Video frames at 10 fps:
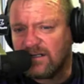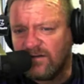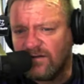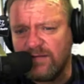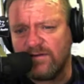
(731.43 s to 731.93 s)
It's a
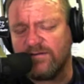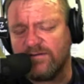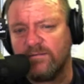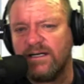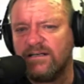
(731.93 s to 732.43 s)
great
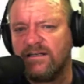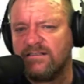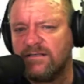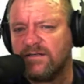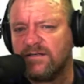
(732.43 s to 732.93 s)
midfield, but he
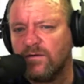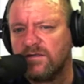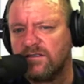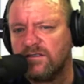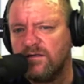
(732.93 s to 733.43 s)
doesn't seem to know
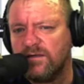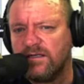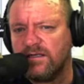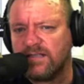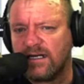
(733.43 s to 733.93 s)
what to do with
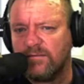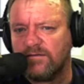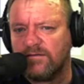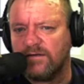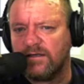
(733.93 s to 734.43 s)
an attacking
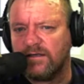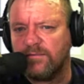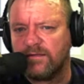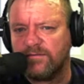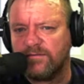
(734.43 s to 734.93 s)
midfield. He
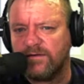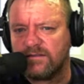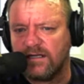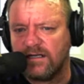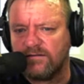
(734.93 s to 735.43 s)
much
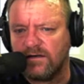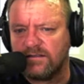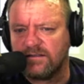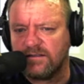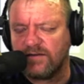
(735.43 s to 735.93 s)
prefers to have
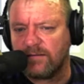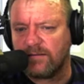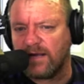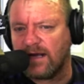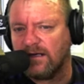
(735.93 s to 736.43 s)
guys that track
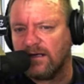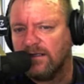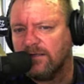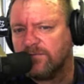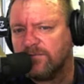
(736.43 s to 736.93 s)
back,
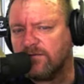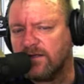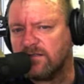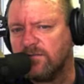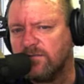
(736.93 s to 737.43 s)

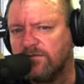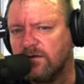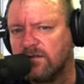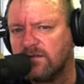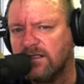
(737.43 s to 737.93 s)
defensive
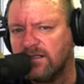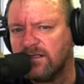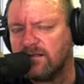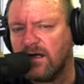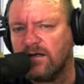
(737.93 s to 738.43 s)
midfielders, and he
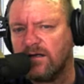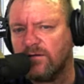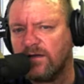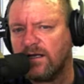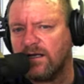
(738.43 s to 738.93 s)
doesn't. I
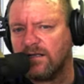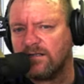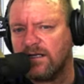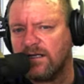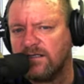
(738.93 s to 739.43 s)
don't think he has
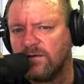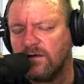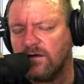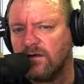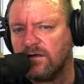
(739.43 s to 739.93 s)
the key to
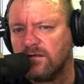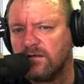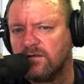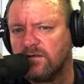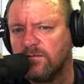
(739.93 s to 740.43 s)
unlock
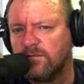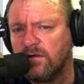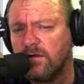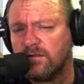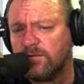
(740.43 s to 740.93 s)
Tottenham
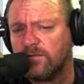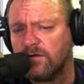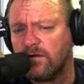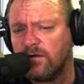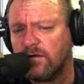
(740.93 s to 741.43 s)
Hotspur
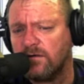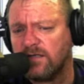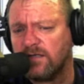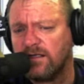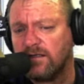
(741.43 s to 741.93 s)
on
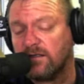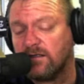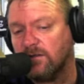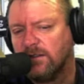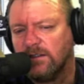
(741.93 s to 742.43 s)
Saturday.
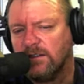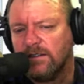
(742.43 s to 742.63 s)
So